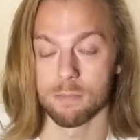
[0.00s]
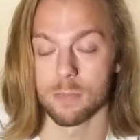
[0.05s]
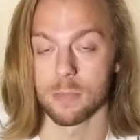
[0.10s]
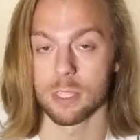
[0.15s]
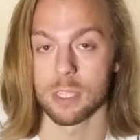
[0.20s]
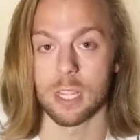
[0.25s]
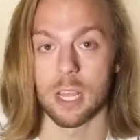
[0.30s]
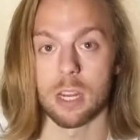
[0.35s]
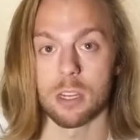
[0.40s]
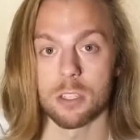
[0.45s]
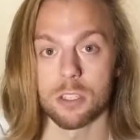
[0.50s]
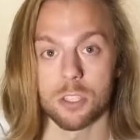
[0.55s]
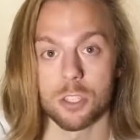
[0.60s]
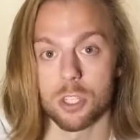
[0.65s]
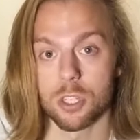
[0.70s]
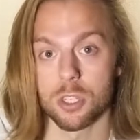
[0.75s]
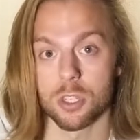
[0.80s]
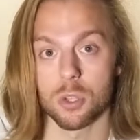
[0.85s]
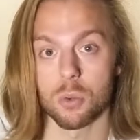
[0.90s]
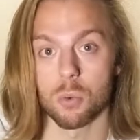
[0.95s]
That is
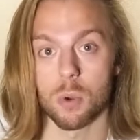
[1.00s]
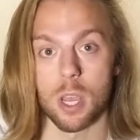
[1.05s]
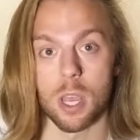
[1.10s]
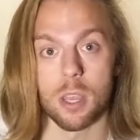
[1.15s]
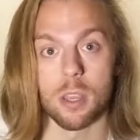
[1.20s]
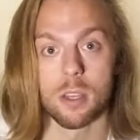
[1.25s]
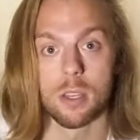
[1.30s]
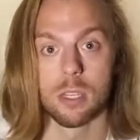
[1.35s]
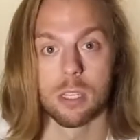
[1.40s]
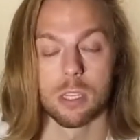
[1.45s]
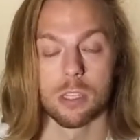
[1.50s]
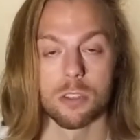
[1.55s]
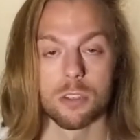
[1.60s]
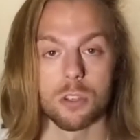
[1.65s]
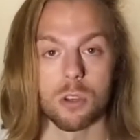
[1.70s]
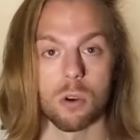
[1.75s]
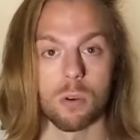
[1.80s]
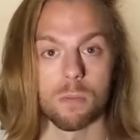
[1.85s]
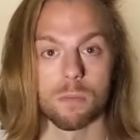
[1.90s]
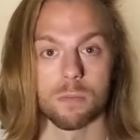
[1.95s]
just the way.
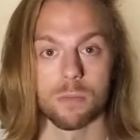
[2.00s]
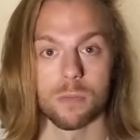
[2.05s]
So